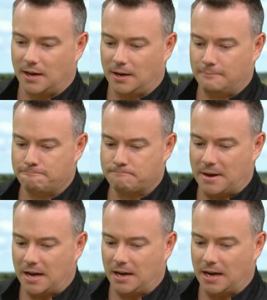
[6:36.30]

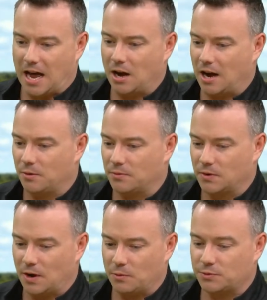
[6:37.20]
I
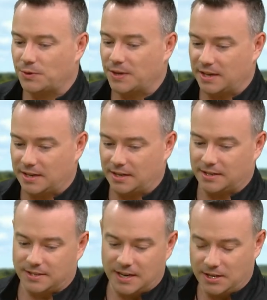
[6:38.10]
was with a
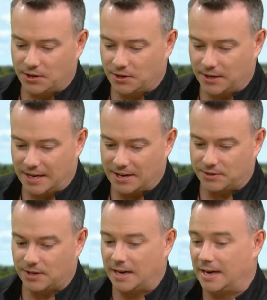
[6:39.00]
senior
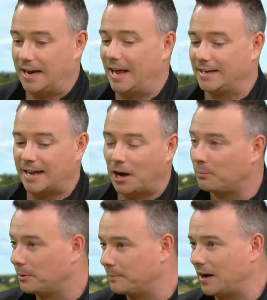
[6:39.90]
yesterday and had to
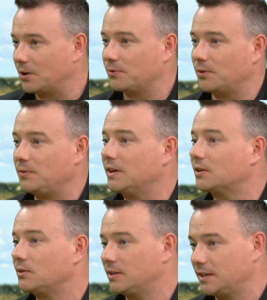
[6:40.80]
help him out of a
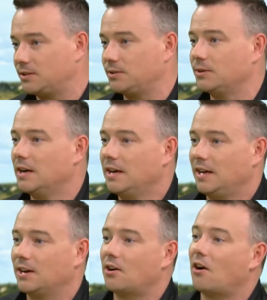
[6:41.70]
vehicle in
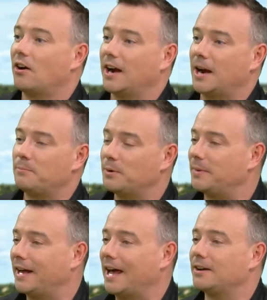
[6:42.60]
a car. And I put
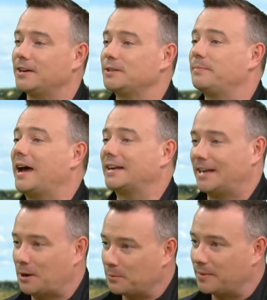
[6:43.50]
my hand on his back
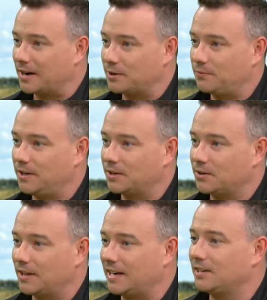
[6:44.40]
to help him out of the
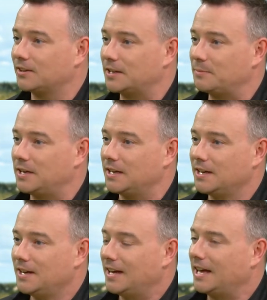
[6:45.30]
vehicle. And he looked at me
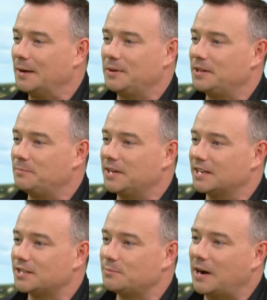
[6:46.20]
and gave me the
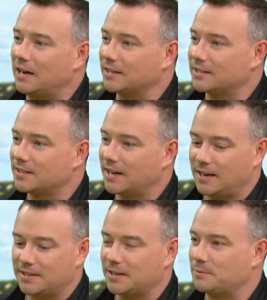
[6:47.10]
biggest smile and said,